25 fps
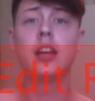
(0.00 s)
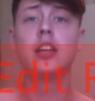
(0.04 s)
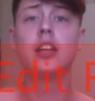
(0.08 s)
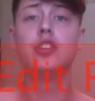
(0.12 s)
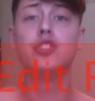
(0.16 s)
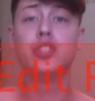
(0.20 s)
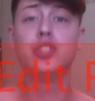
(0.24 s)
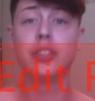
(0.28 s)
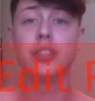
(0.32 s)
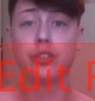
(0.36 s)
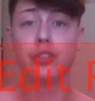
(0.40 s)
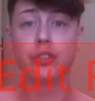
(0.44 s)

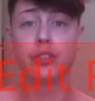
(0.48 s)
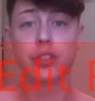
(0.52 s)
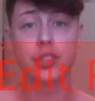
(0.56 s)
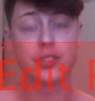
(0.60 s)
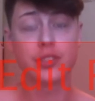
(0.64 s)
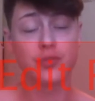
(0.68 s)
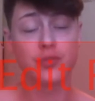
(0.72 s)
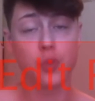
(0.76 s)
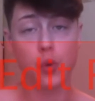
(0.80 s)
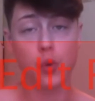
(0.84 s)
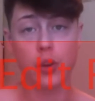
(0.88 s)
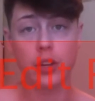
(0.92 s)
gender
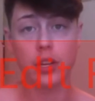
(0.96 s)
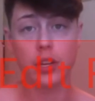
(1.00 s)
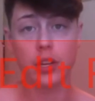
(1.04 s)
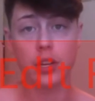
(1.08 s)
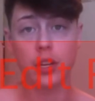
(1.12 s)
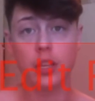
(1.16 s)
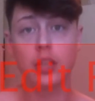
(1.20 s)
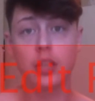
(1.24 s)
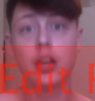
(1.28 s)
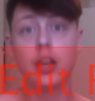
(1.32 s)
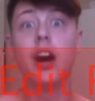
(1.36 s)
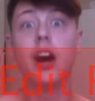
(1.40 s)

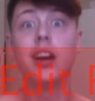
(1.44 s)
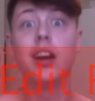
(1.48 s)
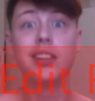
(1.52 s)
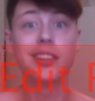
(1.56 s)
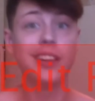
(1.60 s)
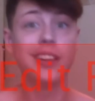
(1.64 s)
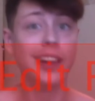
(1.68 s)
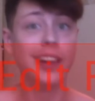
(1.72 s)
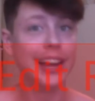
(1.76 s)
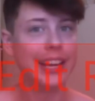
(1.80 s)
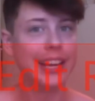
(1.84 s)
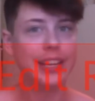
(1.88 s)
dysphoria,
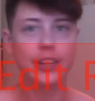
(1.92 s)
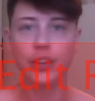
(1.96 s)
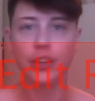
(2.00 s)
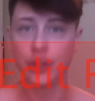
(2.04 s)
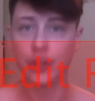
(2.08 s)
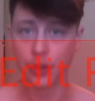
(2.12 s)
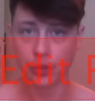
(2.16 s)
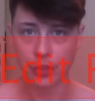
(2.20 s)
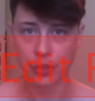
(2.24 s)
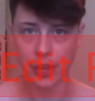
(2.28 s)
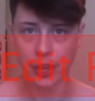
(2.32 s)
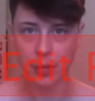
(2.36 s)
unlike
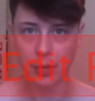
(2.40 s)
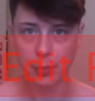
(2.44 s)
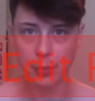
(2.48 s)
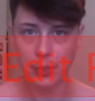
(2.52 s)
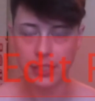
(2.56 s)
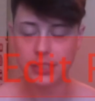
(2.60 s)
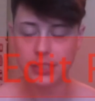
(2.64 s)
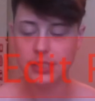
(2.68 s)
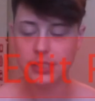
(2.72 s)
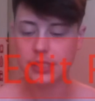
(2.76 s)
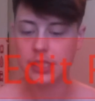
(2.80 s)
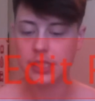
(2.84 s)
your
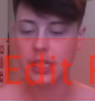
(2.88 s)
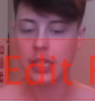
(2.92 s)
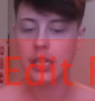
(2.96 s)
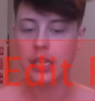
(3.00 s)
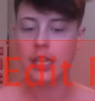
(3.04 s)
therapist.